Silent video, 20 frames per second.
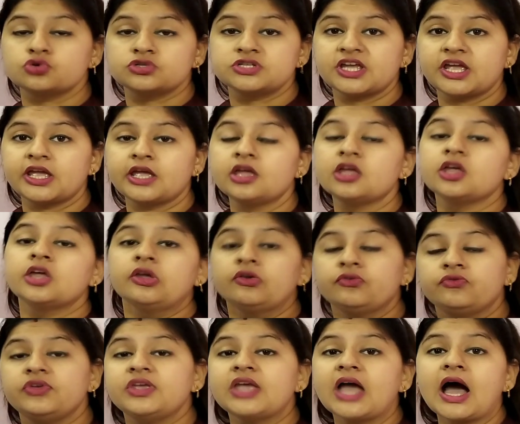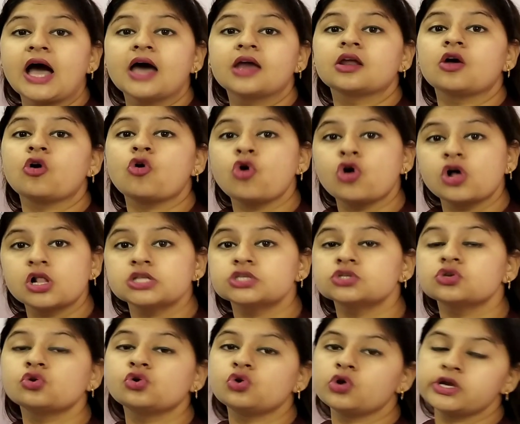today we are
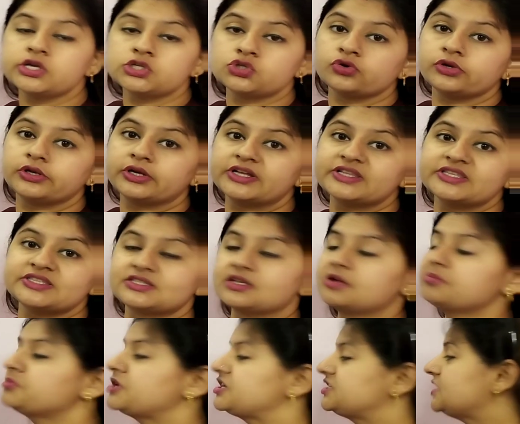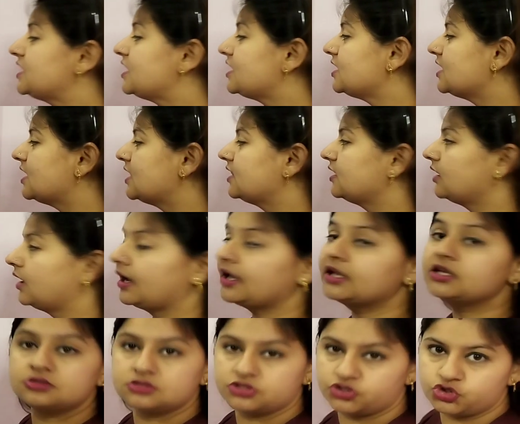also going to learn some material
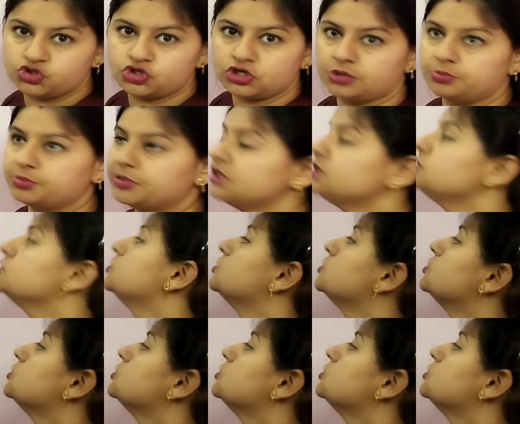in German.